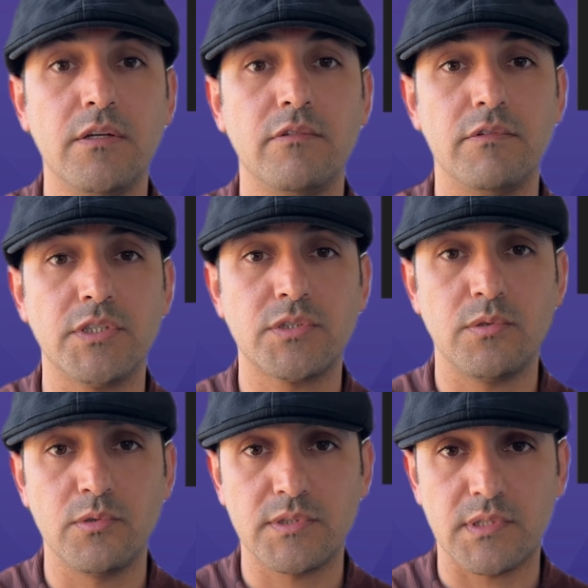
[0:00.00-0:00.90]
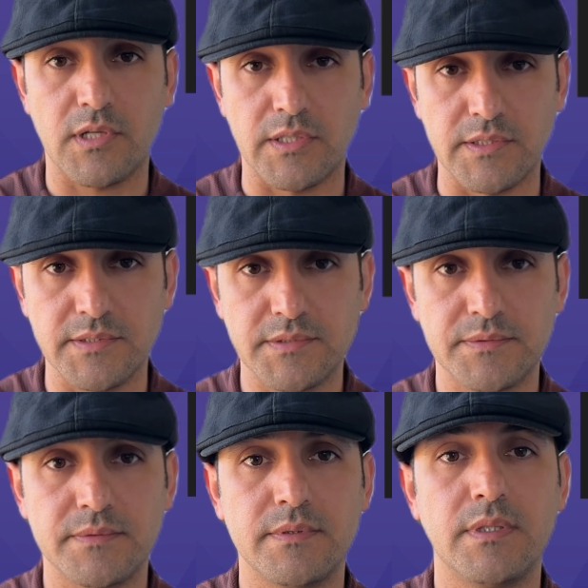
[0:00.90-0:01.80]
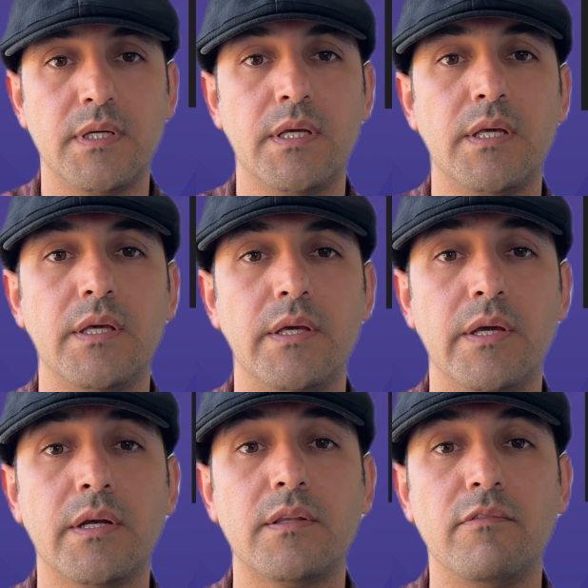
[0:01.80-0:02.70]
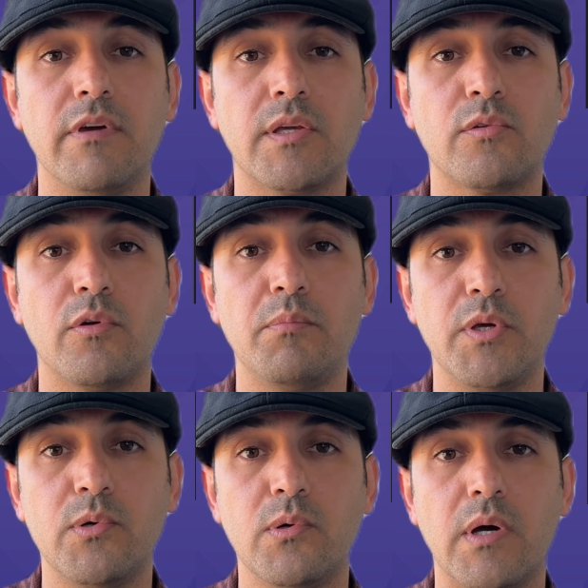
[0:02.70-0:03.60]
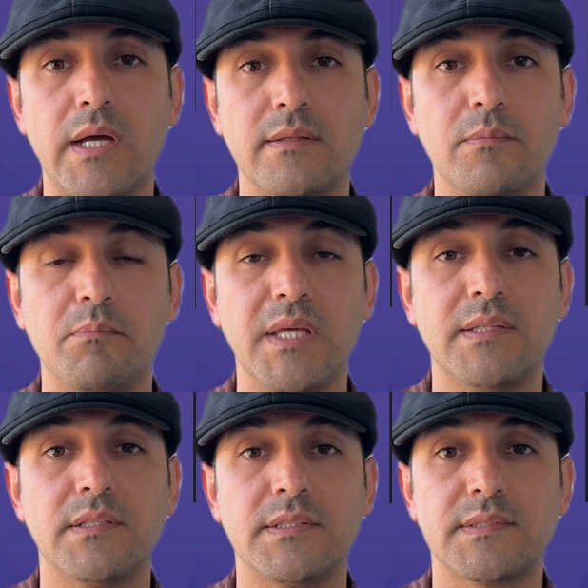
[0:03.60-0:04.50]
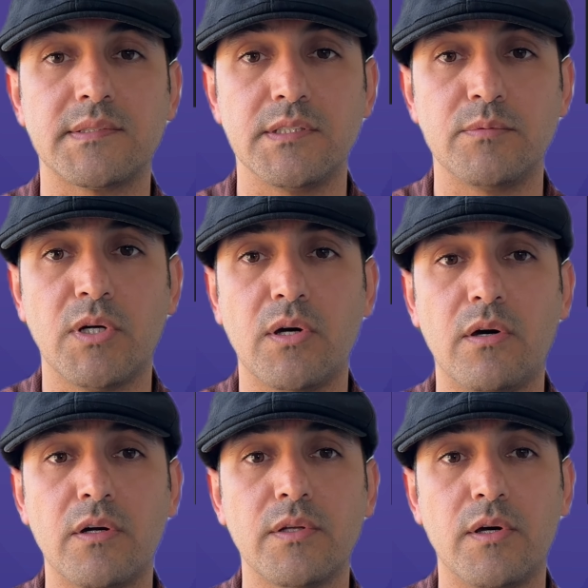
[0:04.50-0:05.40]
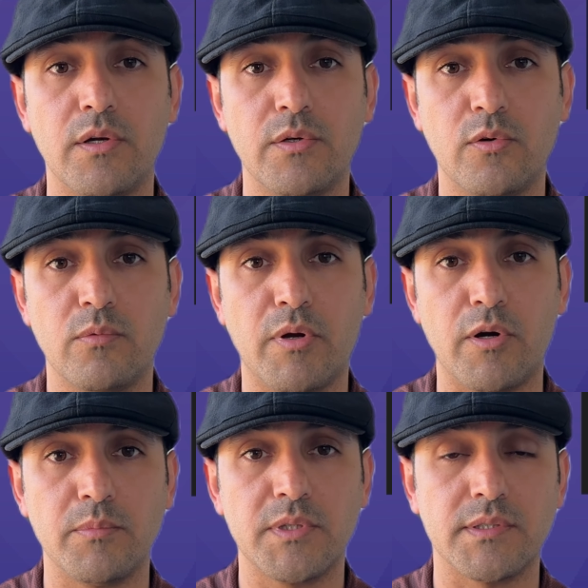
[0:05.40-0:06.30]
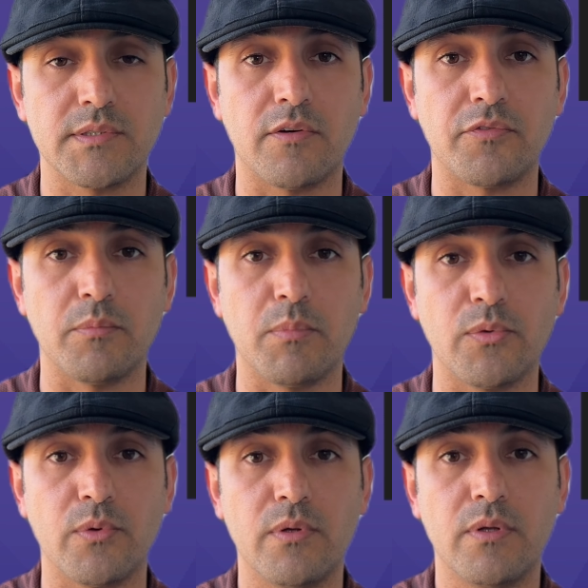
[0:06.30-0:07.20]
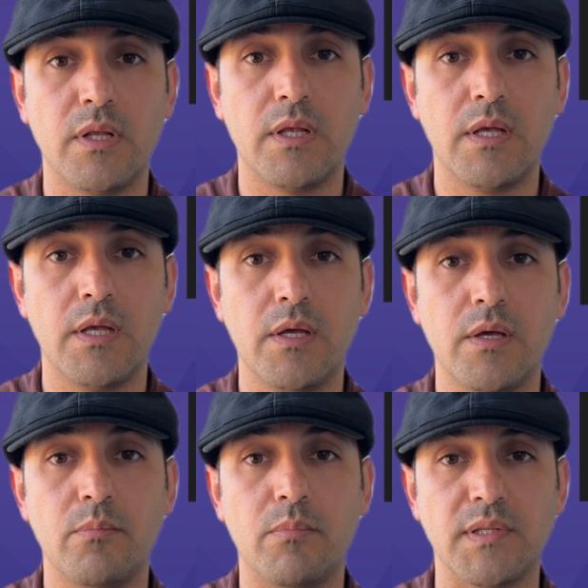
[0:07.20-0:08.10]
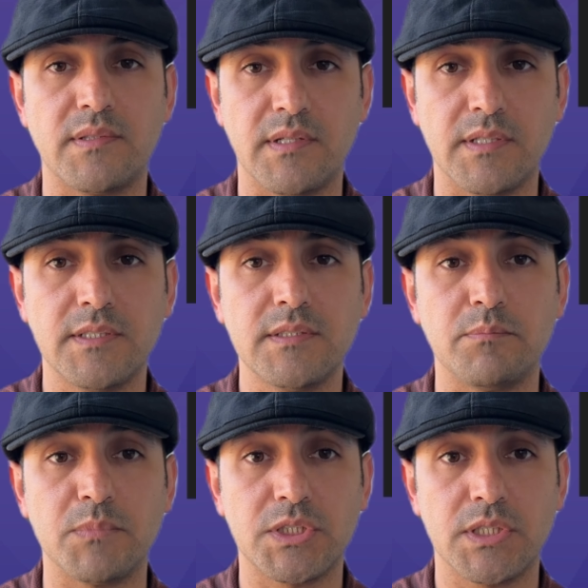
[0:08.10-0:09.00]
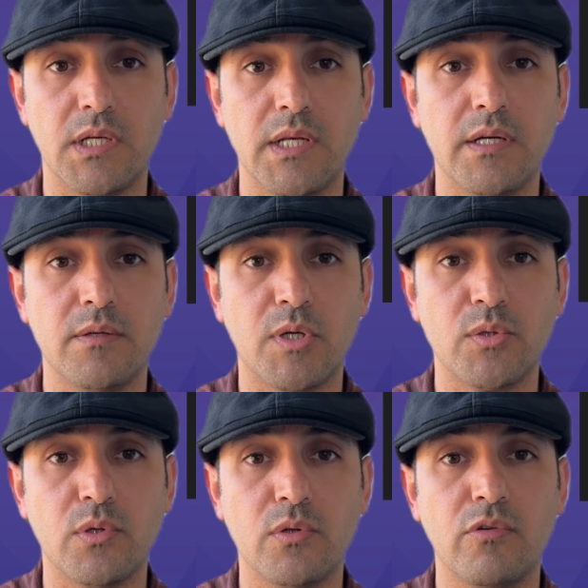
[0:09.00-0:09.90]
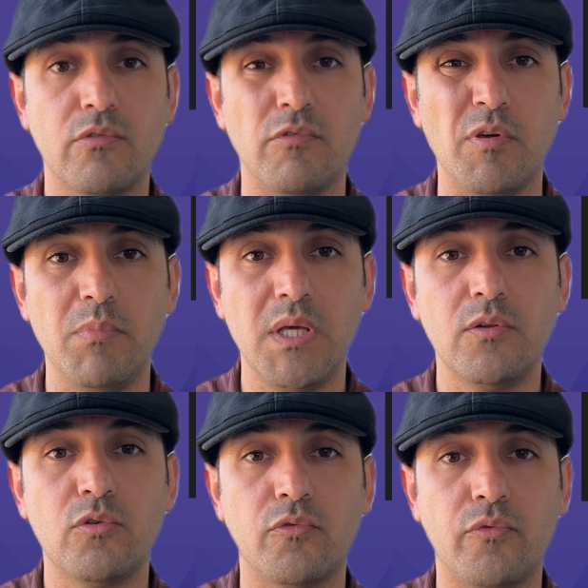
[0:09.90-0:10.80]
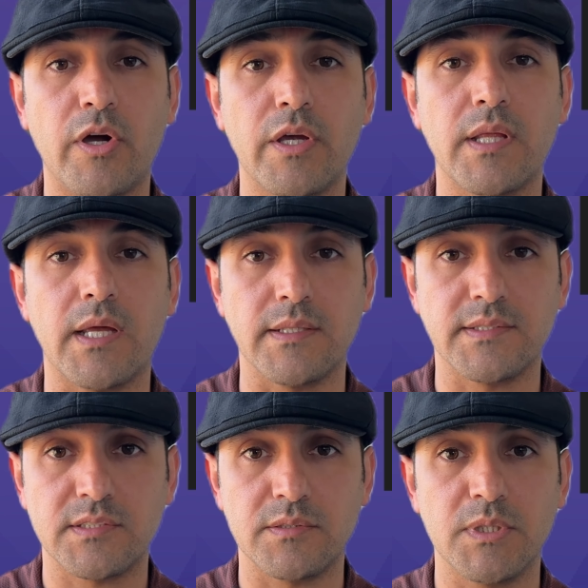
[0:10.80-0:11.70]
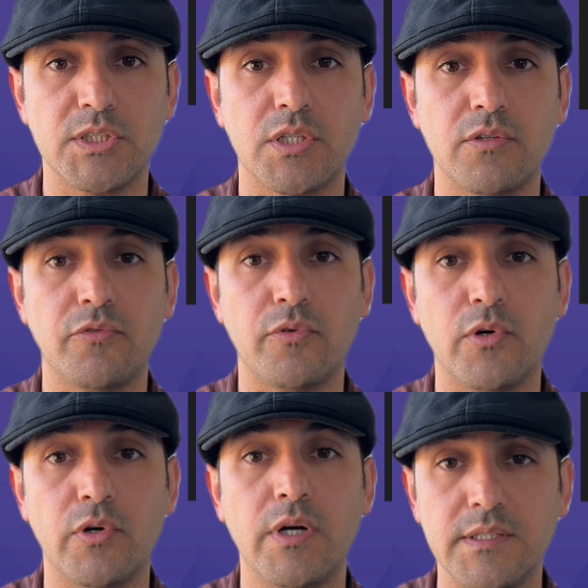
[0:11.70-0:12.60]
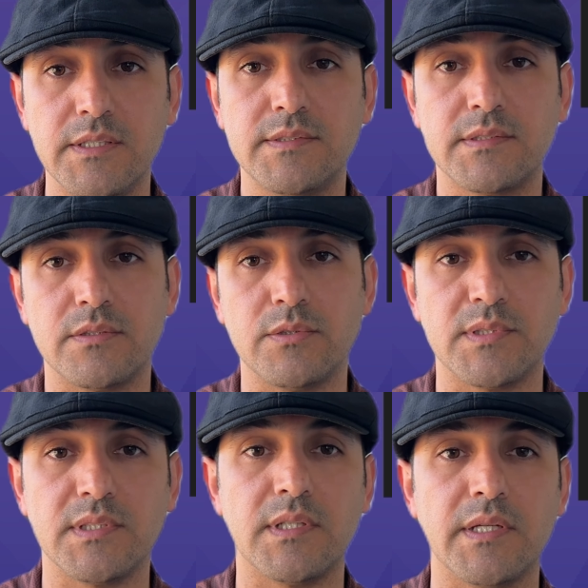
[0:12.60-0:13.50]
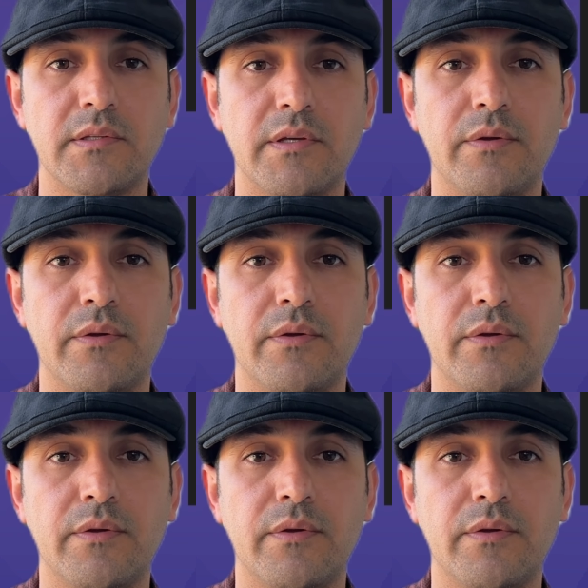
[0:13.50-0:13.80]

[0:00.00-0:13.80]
which looks like this. Here the vector mu and the matrix sigma are the unknown parameters of the model. By training the machine learning model, we mean to find an estimation for these using data.